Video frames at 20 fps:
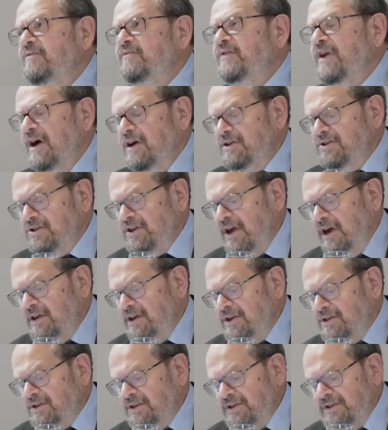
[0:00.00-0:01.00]
of
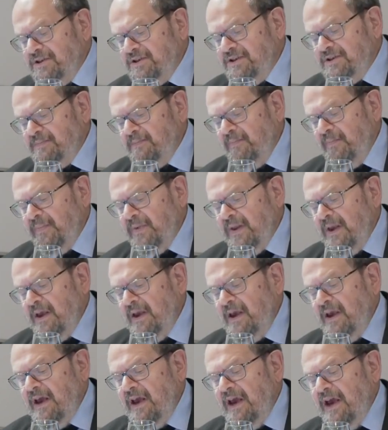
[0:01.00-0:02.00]
non-scientists
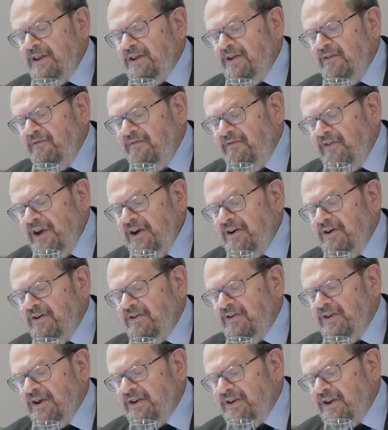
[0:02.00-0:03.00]
and the fear
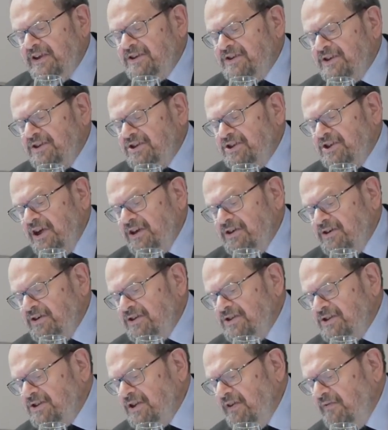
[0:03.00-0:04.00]
that this
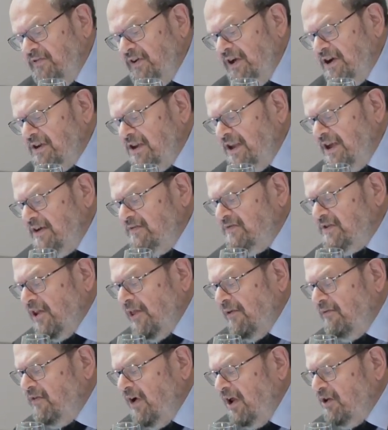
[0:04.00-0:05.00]
engenders. The fear leaves
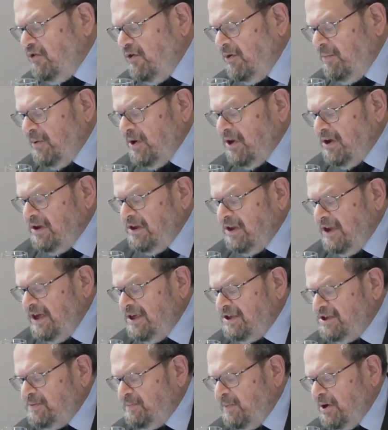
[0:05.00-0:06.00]
the vulnerable
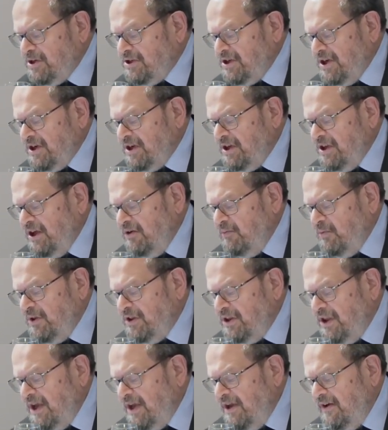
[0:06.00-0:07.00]
elites particularly
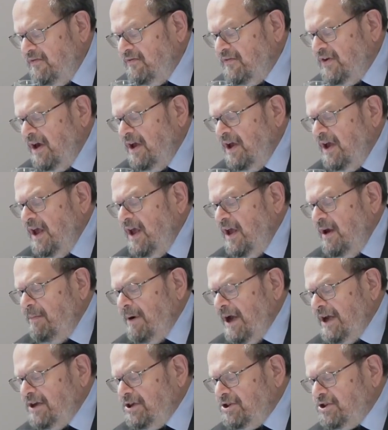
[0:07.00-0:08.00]
relieved
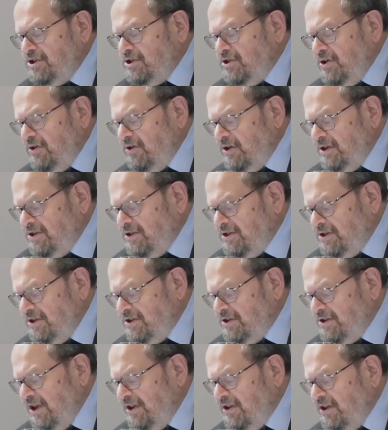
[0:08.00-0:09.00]
by
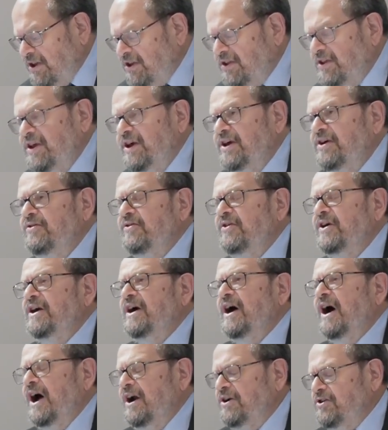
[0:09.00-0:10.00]
assurances that the
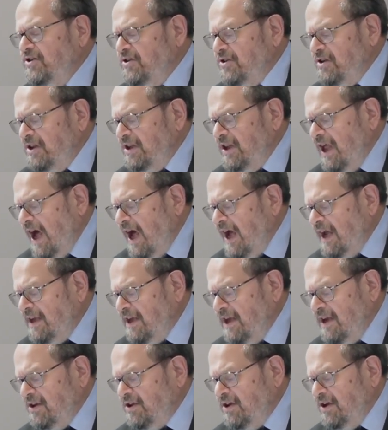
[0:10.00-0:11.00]
theory
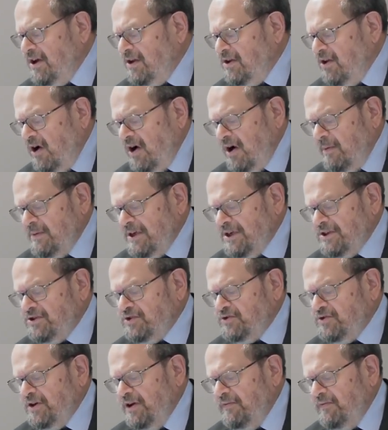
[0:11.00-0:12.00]
underlying the alarm is
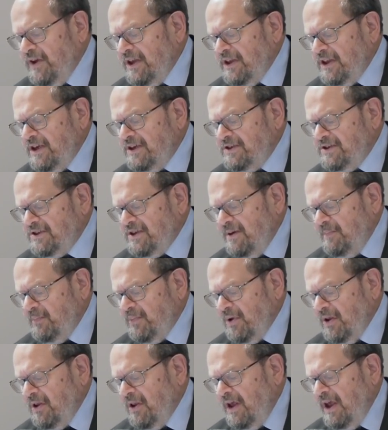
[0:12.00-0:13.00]
trivially
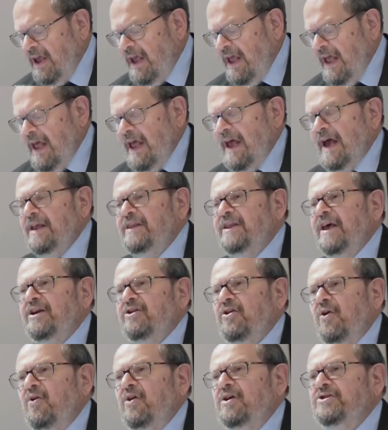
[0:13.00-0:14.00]
simple and
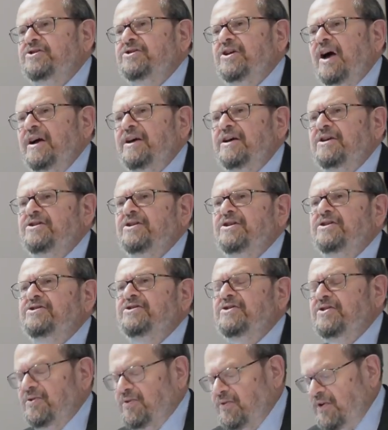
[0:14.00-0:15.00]
that all
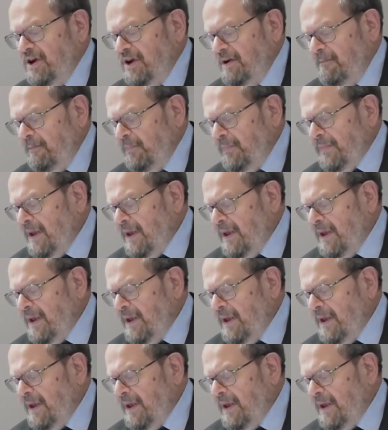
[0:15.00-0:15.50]
scientists agree.